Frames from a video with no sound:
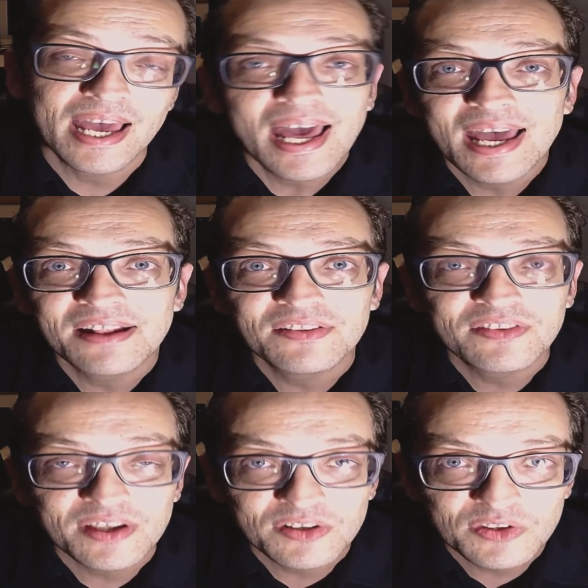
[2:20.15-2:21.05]
and
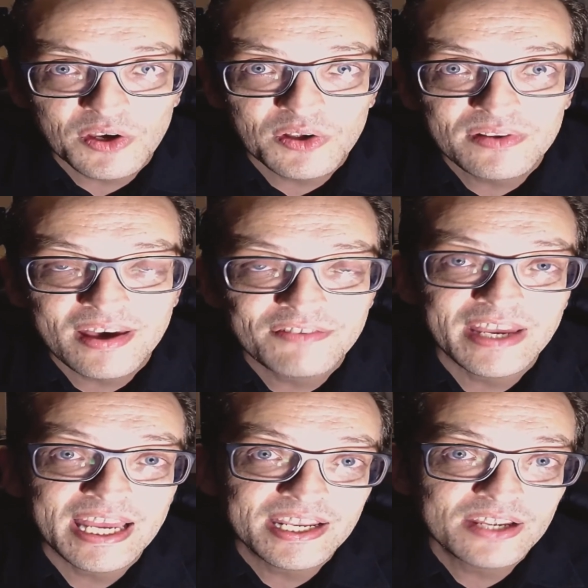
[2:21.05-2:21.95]
they don't have
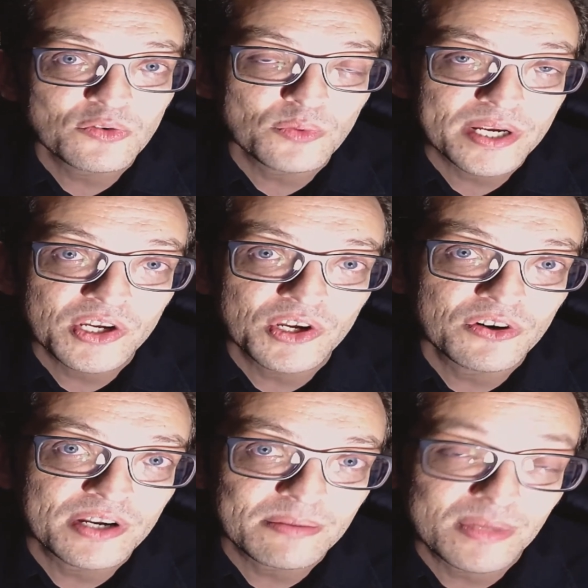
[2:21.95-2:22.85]
any
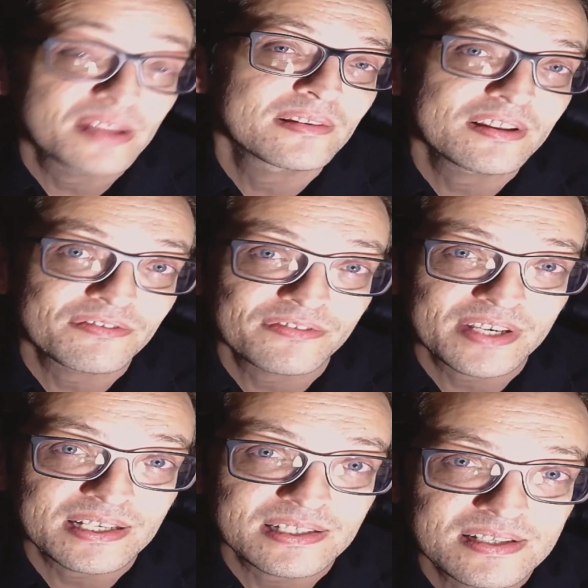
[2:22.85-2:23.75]
recurring monthly
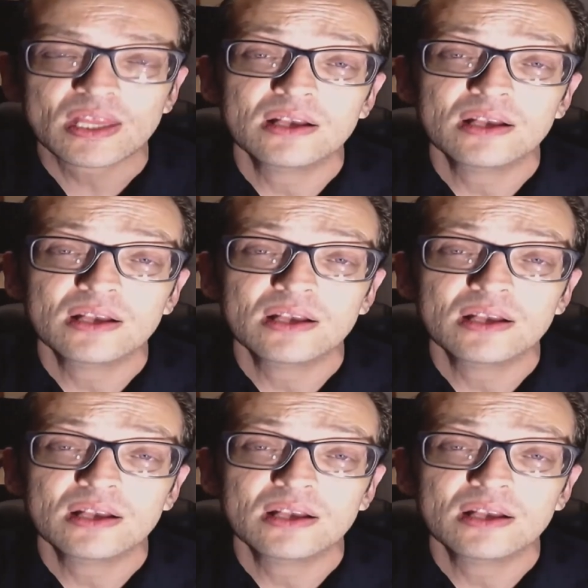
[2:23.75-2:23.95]
fees.